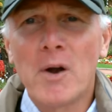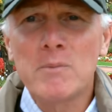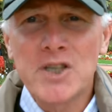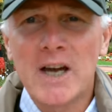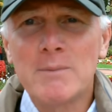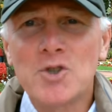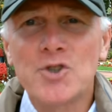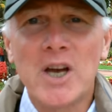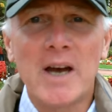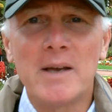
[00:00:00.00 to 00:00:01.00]
From time
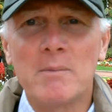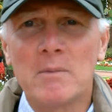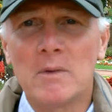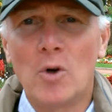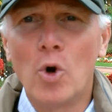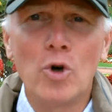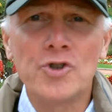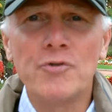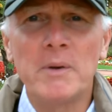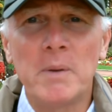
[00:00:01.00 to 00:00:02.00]
to time,
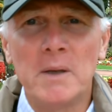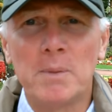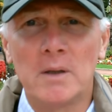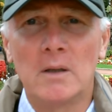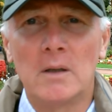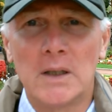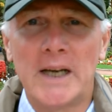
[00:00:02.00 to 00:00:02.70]
ordinary people